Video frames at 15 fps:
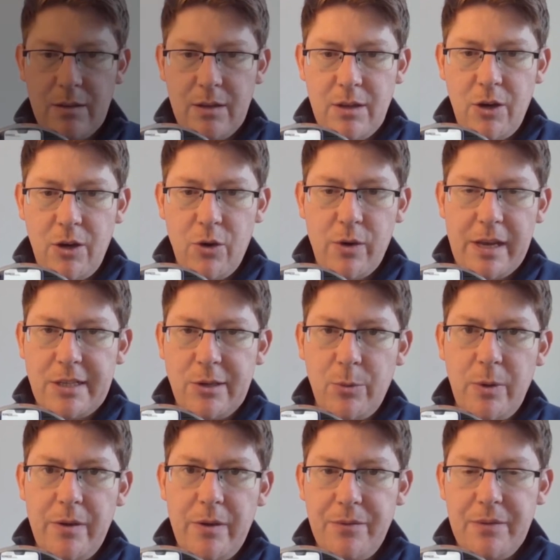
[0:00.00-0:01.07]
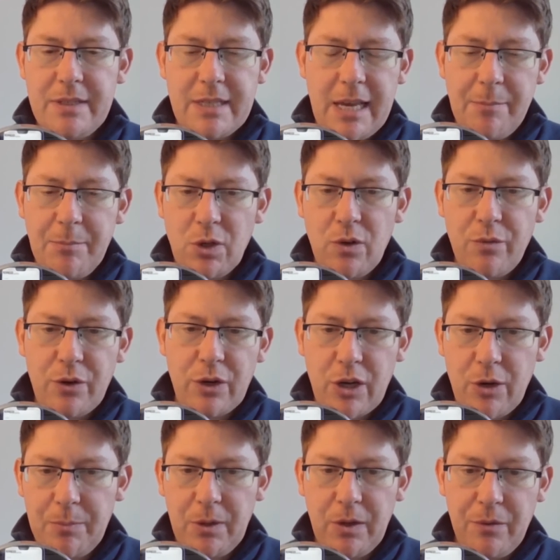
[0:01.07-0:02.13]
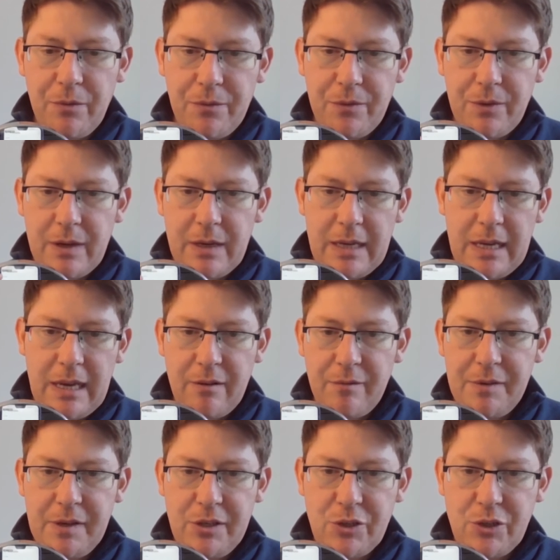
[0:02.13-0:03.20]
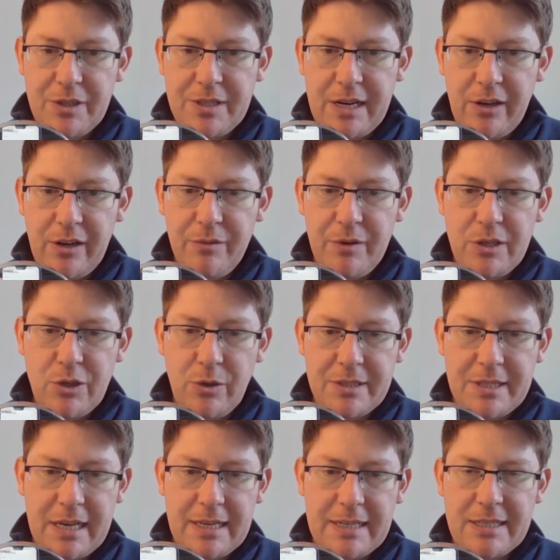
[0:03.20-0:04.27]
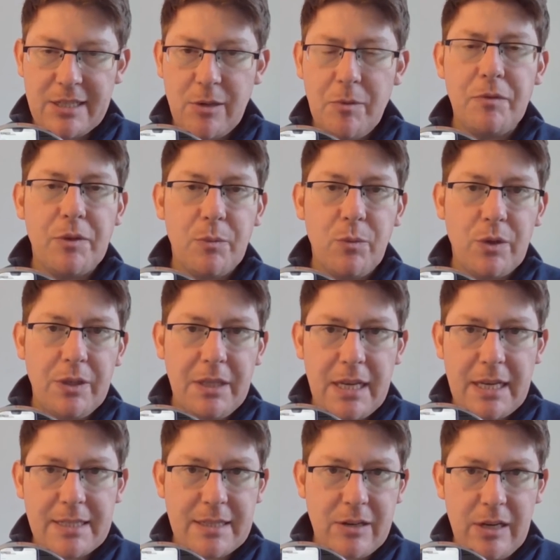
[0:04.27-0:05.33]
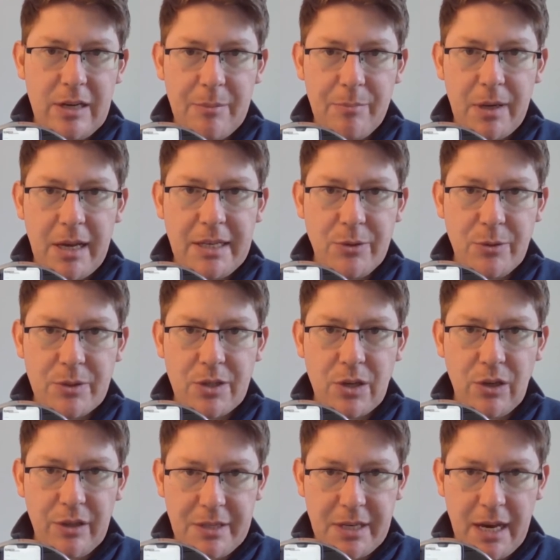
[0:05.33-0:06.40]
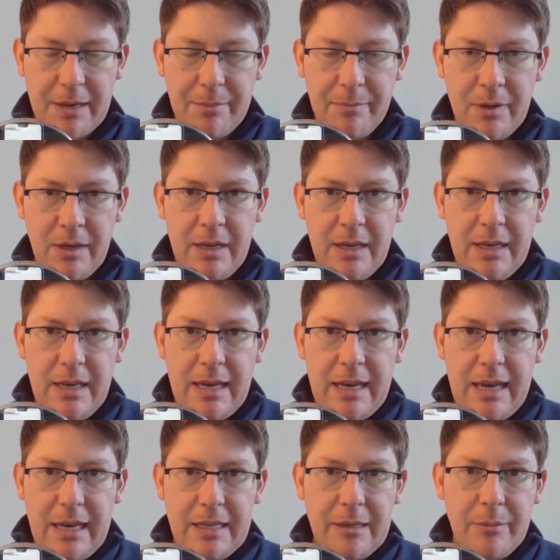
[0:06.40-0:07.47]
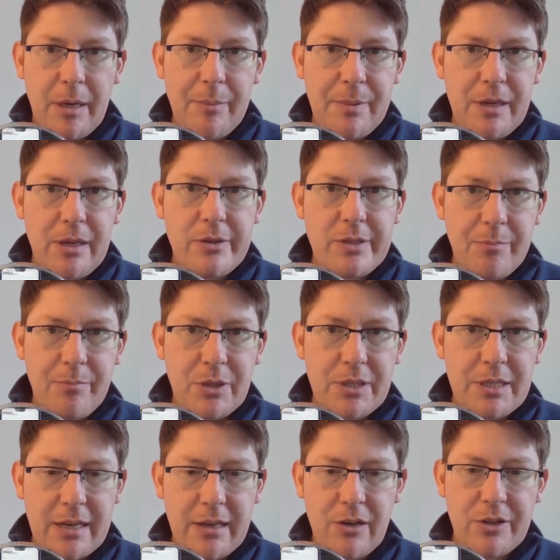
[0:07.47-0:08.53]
Okay, so we've skipped over a couple of features there in the visual settings. Some of them wouldn't necessarily apply to us all the time. They might be used in particular